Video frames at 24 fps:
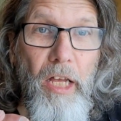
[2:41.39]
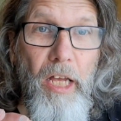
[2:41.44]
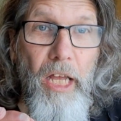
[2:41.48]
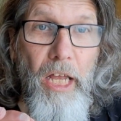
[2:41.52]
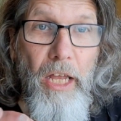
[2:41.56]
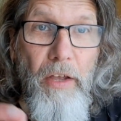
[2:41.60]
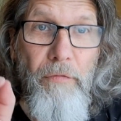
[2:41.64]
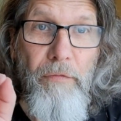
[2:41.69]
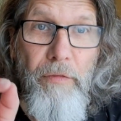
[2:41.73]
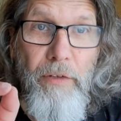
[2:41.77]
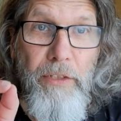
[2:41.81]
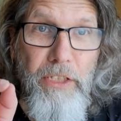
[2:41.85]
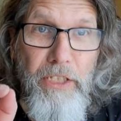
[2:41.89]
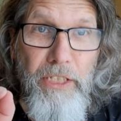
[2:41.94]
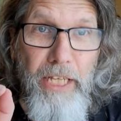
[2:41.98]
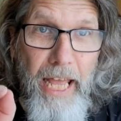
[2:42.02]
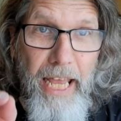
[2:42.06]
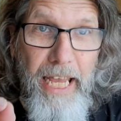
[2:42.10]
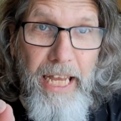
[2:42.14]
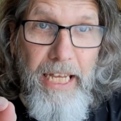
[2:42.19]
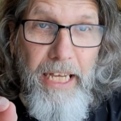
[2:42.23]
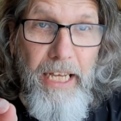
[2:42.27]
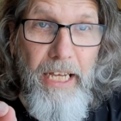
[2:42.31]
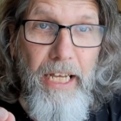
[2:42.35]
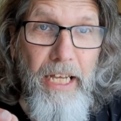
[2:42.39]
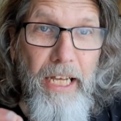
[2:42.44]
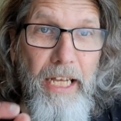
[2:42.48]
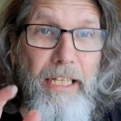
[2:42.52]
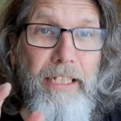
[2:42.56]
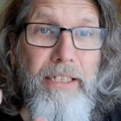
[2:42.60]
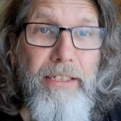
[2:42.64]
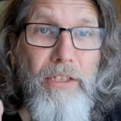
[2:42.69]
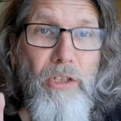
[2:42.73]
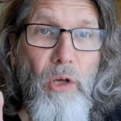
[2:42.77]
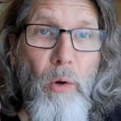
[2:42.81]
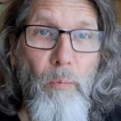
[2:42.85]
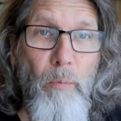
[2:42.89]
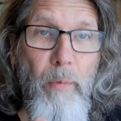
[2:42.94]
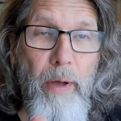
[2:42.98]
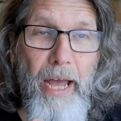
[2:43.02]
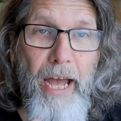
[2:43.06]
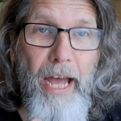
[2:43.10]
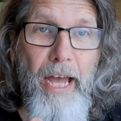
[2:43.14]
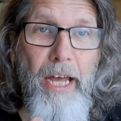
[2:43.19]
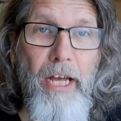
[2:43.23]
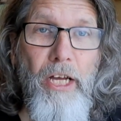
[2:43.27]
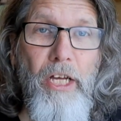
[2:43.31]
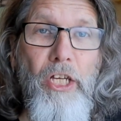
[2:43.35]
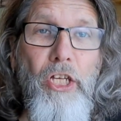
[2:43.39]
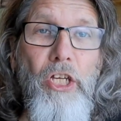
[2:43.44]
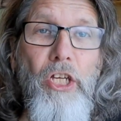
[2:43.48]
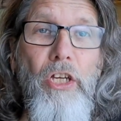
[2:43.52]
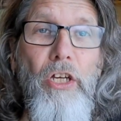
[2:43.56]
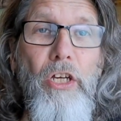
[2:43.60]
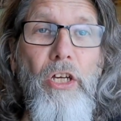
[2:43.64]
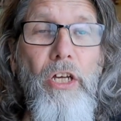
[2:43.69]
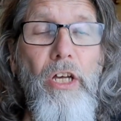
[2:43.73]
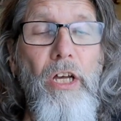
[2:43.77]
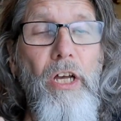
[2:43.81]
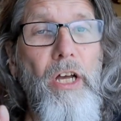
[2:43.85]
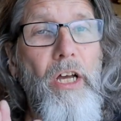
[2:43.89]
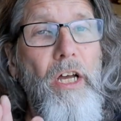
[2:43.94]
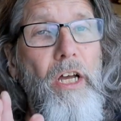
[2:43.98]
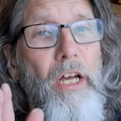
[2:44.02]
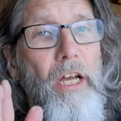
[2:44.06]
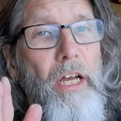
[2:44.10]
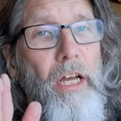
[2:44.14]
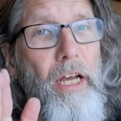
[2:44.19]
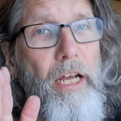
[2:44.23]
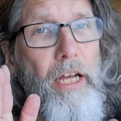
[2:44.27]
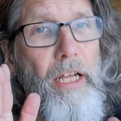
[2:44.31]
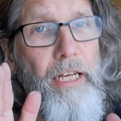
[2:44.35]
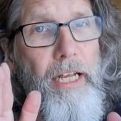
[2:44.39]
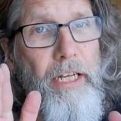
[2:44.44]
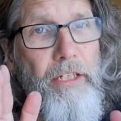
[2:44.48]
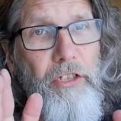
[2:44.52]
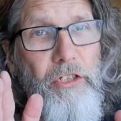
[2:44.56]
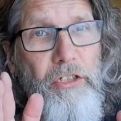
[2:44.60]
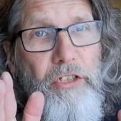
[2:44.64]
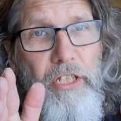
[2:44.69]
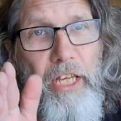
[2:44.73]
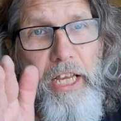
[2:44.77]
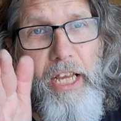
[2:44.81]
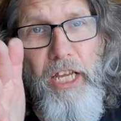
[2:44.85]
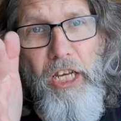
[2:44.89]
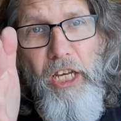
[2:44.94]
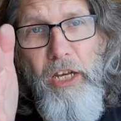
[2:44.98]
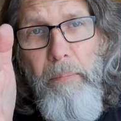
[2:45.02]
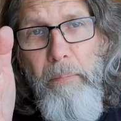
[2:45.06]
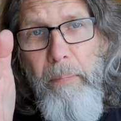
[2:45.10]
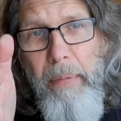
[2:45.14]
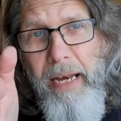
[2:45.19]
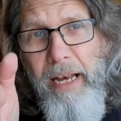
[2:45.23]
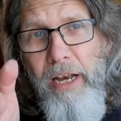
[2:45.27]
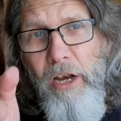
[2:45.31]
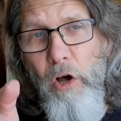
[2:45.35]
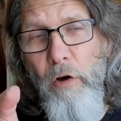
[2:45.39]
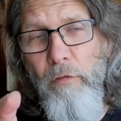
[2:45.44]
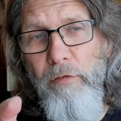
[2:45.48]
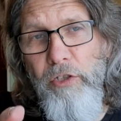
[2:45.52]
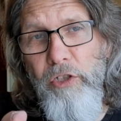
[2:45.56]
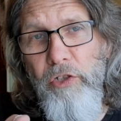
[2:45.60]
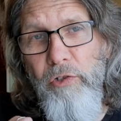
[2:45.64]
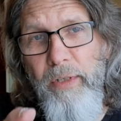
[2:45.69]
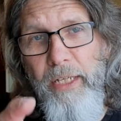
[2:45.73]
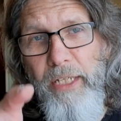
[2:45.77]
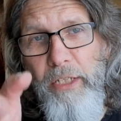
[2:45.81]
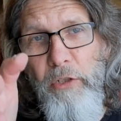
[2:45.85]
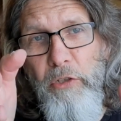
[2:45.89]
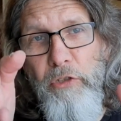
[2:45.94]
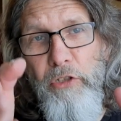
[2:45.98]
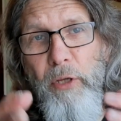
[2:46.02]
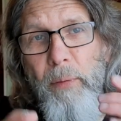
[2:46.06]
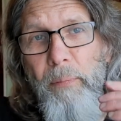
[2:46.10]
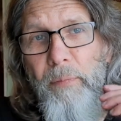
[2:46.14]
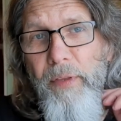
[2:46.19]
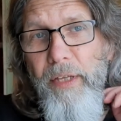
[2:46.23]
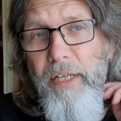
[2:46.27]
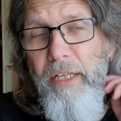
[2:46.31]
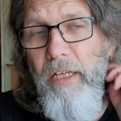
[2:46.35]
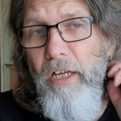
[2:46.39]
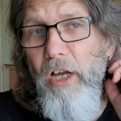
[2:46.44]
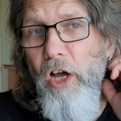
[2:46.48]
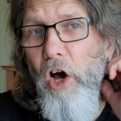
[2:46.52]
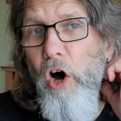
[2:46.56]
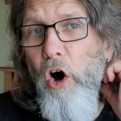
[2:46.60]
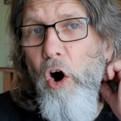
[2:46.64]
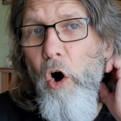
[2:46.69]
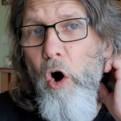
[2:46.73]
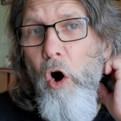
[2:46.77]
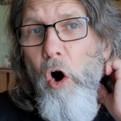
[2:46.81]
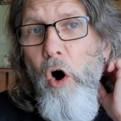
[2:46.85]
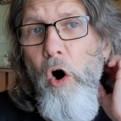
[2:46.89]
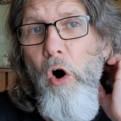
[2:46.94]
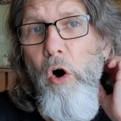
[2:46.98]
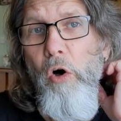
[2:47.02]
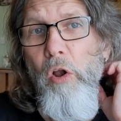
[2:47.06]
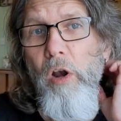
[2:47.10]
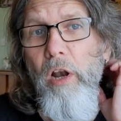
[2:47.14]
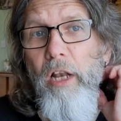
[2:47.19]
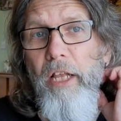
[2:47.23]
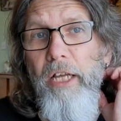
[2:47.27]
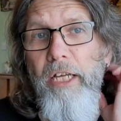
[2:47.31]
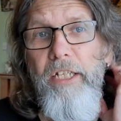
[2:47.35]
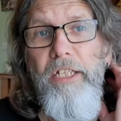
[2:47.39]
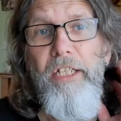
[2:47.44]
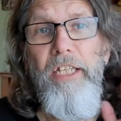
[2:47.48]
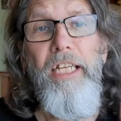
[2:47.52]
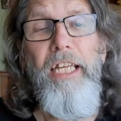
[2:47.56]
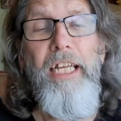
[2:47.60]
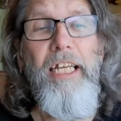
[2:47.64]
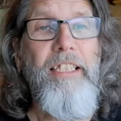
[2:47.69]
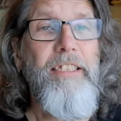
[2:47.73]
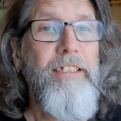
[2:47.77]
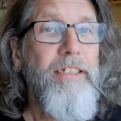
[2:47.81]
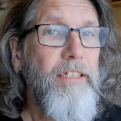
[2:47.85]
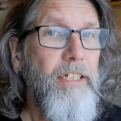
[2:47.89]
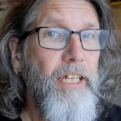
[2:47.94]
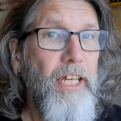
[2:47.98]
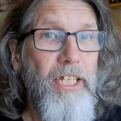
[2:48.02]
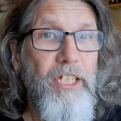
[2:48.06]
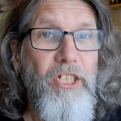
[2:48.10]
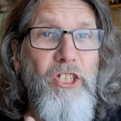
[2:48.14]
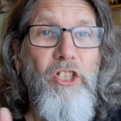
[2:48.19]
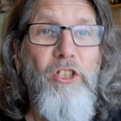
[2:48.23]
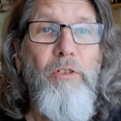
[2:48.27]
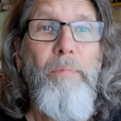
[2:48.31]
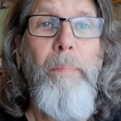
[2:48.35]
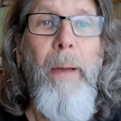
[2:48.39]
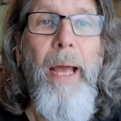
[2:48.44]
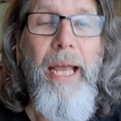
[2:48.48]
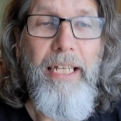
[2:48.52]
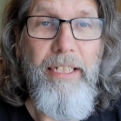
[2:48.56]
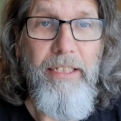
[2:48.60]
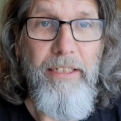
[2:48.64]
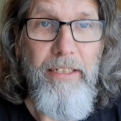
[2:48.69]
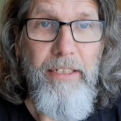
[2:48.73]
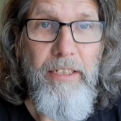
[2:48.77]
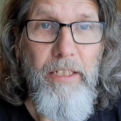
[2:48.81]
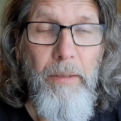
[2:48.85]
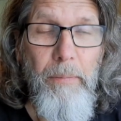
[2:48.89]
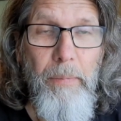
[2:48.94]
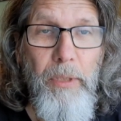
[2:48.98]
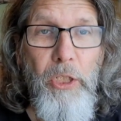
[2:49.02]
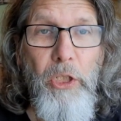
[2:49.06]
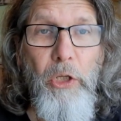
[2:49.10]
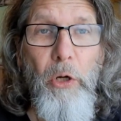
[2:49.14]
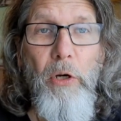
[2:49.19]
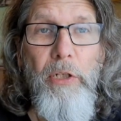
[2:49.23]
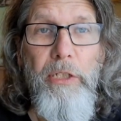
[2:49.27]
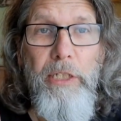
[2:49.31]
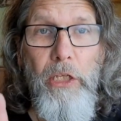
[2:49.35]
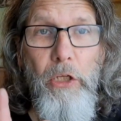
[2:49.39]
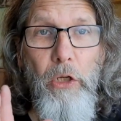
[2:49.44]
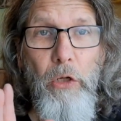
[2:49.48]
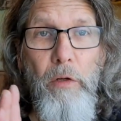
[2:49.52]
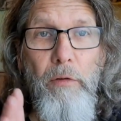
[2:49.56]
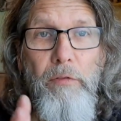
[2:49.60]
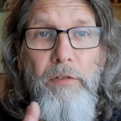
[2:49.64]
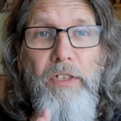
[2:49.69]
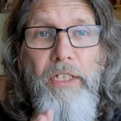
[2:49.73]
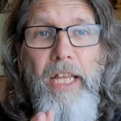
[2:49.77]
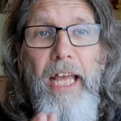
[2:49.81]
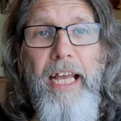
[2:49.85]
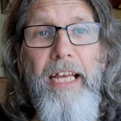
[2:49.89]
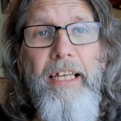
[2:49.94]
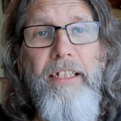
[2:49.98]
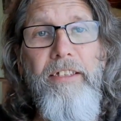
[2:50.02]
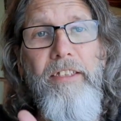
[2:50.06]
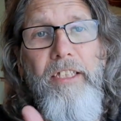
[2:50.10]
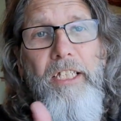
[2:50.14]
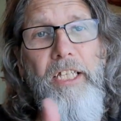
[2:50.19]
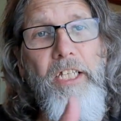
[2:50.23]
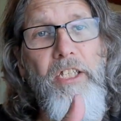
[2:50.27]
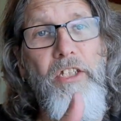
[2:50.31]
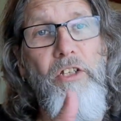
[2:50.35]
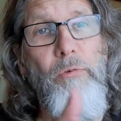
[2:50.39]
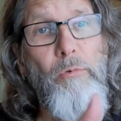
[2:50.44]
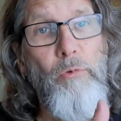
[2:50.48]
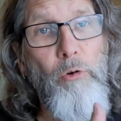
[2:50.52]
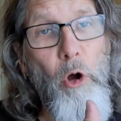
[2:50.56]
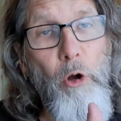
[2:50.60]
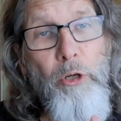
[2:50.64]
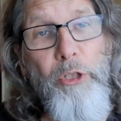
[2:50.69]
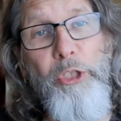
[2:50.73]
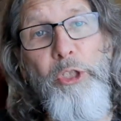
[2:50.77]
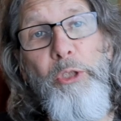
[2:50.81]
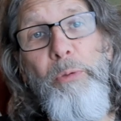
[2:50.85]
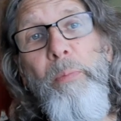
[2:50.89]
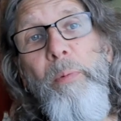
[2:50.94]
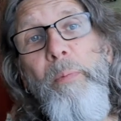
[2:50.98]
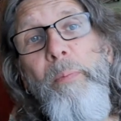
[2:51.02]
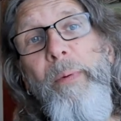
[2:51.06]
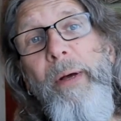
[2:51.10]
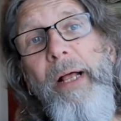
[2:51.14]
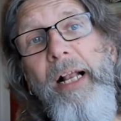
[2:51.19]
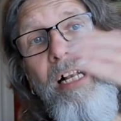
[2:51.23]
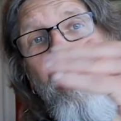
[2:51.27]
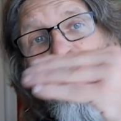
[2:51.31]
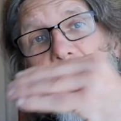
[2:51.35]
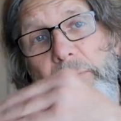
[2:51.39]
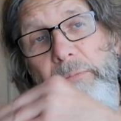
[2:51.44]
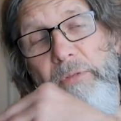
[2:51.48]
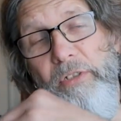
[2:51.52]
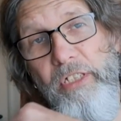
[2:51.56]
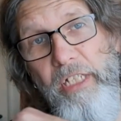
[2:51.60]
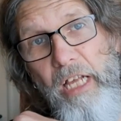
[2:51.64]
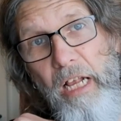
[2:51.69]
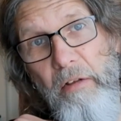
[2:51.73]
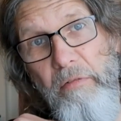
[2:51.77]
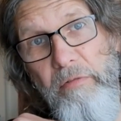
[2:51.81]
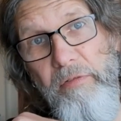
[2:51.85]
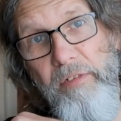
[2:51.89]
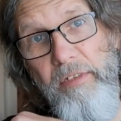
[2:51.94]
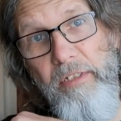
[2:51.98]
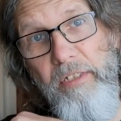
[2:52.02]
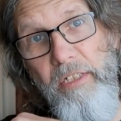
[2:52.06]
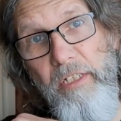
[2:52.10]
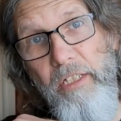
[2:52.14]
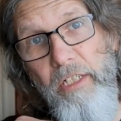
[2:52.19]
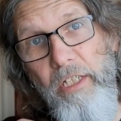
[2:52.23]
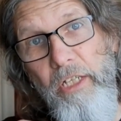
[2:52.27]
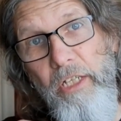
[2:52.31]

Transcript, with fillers: If a snake is somewhere, let's just say in the middle of a street or something, all it needs is space because a lot of snakes need rocks to propel themselves.